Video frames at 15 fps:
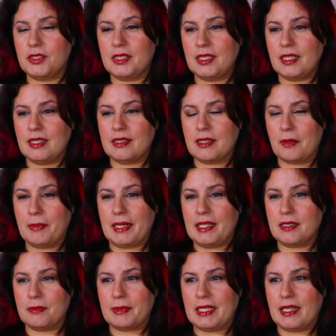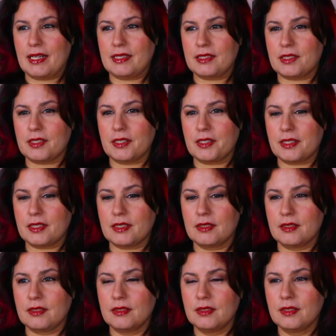She needs somebody to be nice to her.